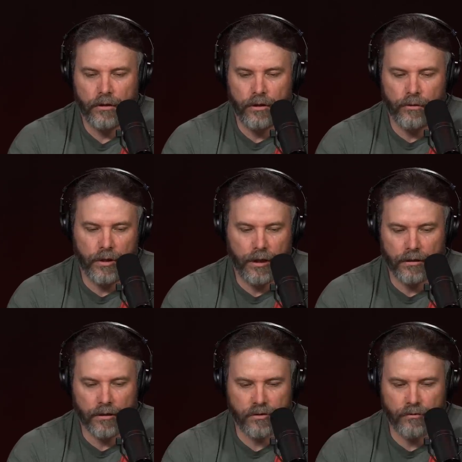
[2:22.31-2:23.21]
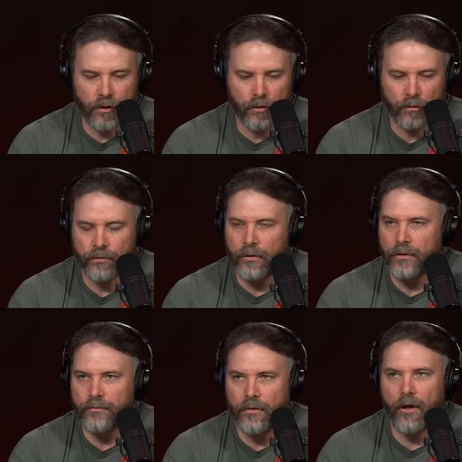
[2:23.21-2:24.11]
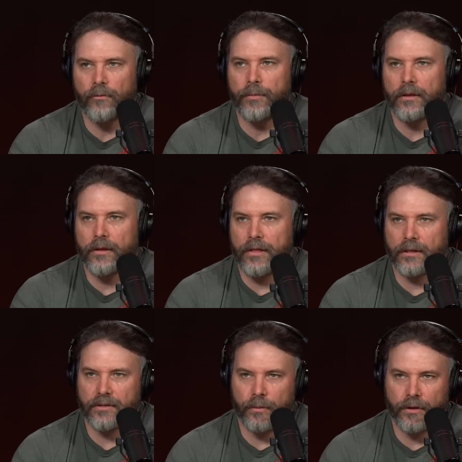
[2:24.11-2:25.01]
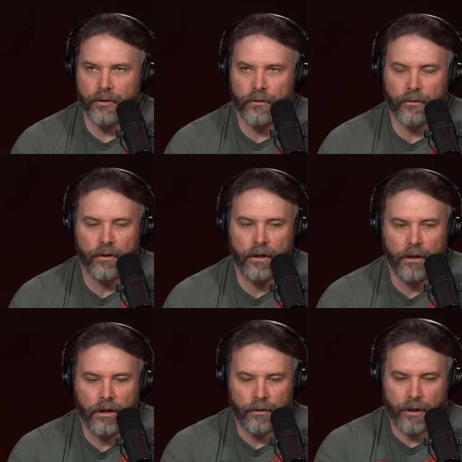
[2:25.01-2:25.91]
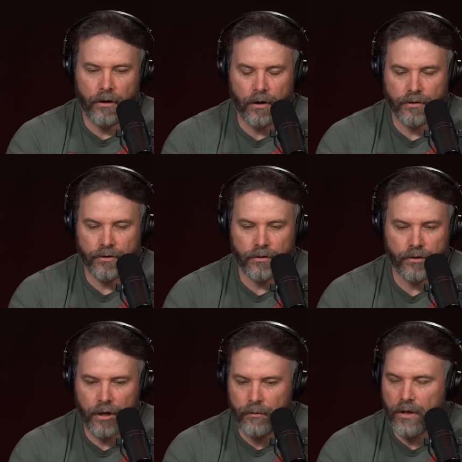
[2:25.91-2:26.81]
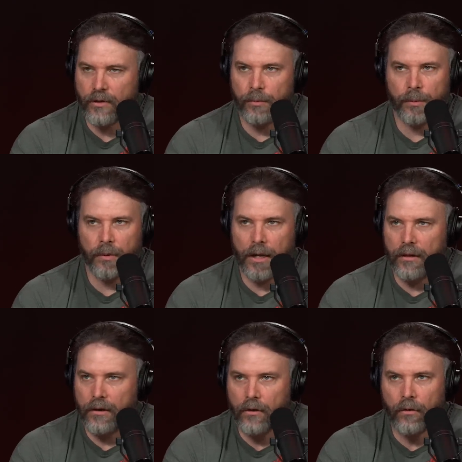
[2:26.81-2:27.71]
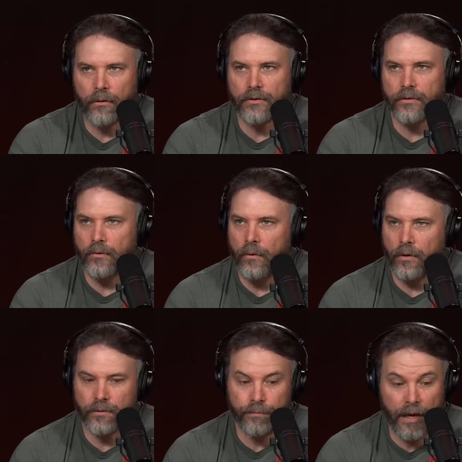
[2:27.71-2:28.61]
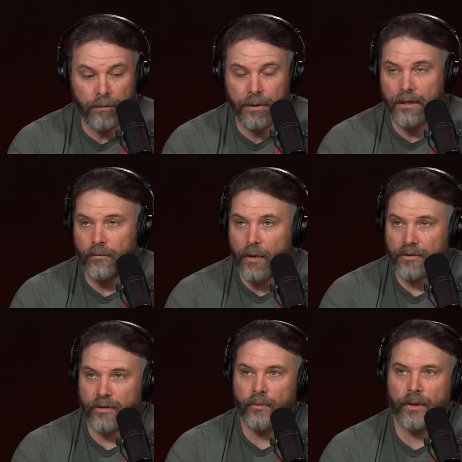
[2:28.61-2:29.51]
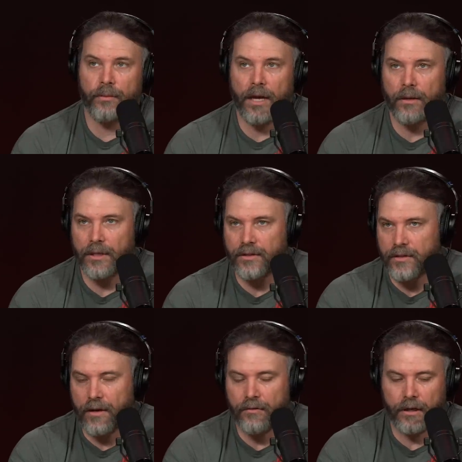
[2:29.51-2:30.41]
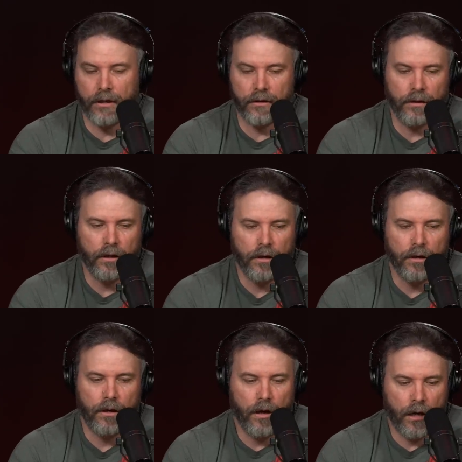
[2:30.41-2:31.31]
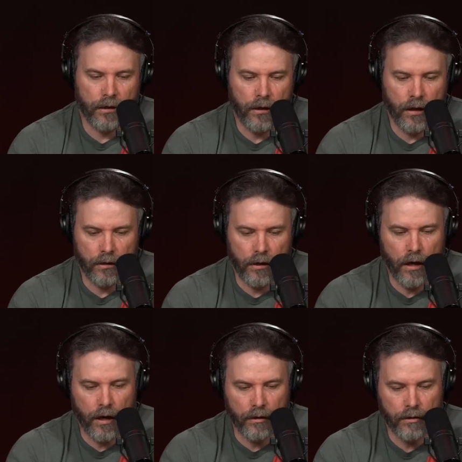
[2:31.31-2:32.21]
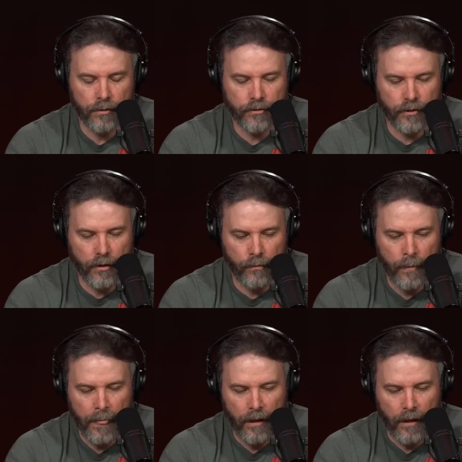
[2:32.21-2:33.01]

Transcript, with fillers: the uniqueness of our cultural involvement, the things that we do in regards to trying to rescue people out of the cults, of course, baby, rescuing baby, saving, and on and on and on. So,